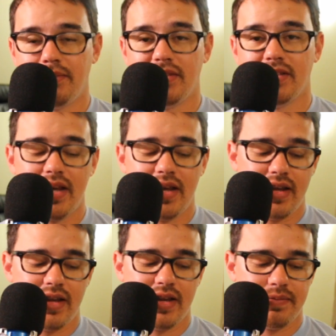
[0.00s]

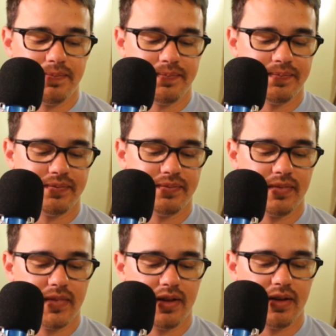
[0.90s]
Zayn
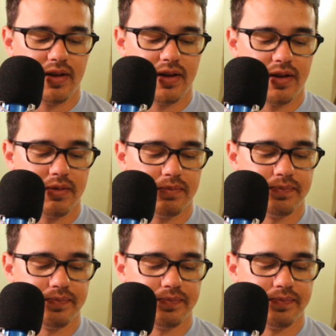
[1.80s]
um,